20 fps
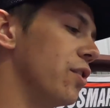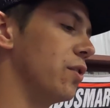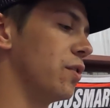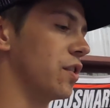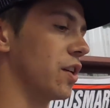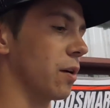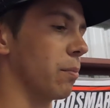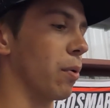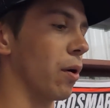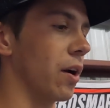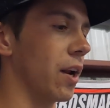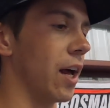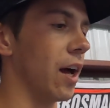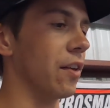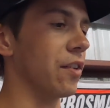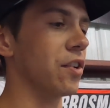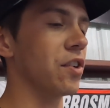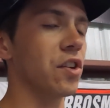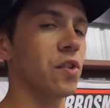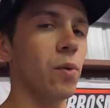do sick
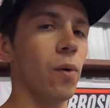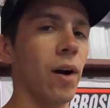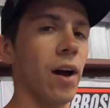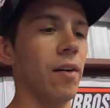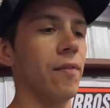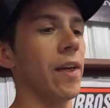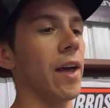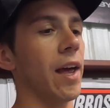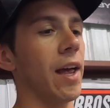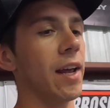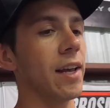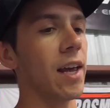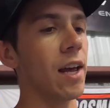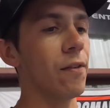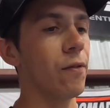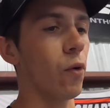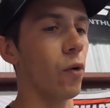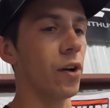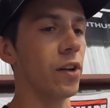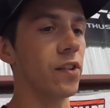burnouts. It just won't have that
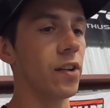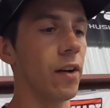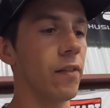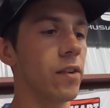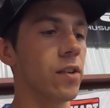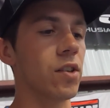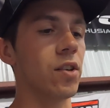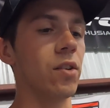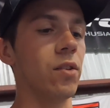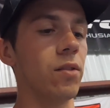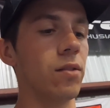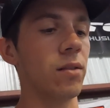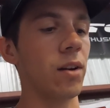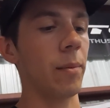AK-47 tune.